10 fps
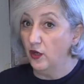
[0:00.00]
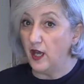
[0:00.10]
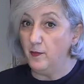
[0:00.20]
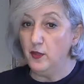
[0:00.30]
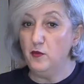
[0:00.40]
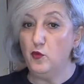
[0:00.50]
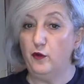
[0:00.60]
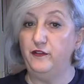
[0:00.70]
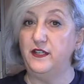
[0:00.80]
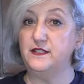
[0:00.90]
Couple of
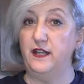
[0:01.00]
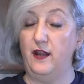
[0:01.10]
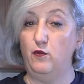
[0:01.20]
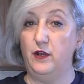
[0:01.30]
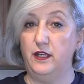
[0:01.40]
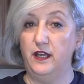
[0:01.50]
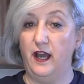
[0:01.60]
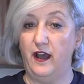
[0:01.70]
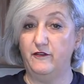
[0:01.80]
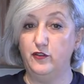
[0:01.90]
more things that
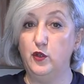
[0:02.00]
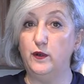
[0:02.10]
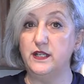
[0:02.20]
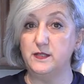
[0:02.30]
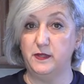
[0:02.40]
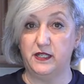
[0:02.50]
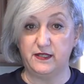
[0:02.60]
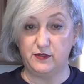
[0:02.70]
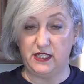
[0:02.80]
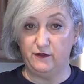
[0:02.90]
I've noticed because
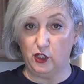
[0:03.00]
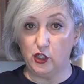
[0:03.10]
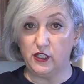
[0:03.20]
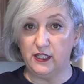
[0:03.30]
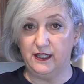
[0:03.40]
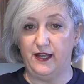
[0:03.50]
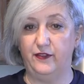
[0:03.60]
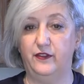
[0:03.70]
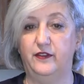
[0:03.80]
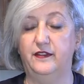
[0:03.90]
I was giving cooking
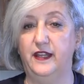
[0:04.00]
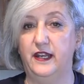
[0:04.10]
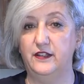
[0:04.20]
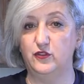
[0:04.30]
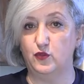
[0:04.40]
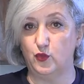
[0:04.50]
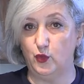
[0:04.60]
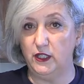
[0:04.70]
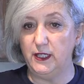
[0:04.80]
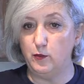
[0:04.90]
classes that is
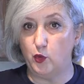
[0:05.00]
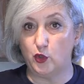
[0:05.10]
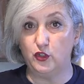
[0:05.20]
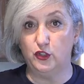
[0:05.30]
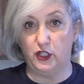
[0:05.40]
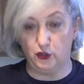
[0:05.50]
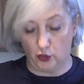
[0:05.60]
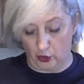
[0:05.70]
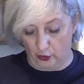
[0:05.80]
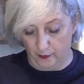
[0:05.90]
really important and you
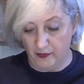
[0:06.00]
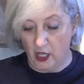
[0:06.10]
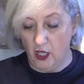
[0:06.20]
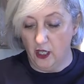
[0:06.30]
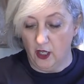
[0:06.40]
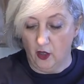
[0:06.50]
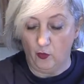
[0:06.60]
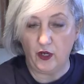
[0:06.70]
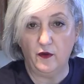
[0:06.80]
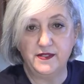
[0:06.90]
learn.
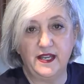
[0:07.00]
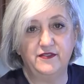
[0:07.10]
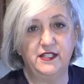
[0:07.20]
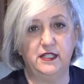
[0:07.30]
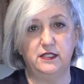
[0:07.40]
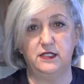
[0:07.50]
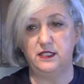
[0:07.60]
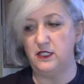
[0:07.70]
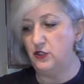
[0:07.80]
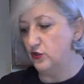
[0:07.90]
We always have
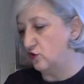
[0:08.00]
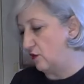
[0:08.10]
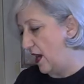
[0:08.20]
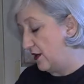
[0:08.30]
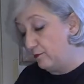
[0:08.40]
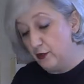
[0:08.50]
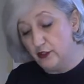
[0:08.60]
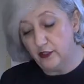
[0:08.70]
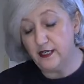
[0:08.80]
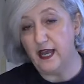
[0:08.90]
tendency to
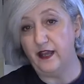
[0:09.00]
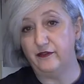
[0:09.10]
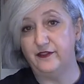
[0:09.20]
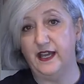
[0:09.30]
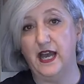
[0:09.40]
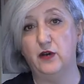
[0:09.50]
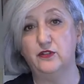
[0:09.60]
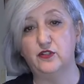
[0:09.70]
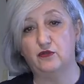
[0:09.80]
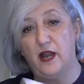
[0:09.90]
put the knife
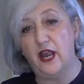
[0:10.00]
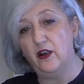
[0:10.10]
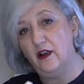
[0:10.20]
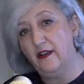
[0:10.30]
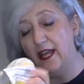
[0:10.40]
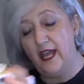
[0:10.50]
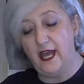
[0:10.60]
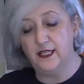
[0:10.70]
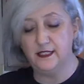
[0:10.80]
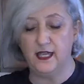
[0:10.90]
down, dry our
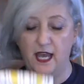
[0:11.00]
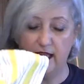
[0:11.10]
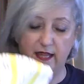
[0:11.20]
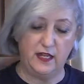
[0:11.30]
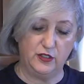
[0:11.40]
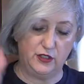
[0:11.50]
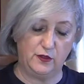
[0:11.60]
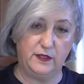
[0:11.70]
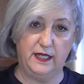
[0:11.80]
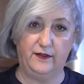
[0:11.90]
hands, and then
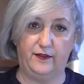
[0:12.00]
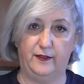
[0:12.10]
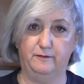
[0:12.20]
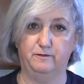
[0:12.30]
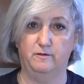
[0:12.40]
do this.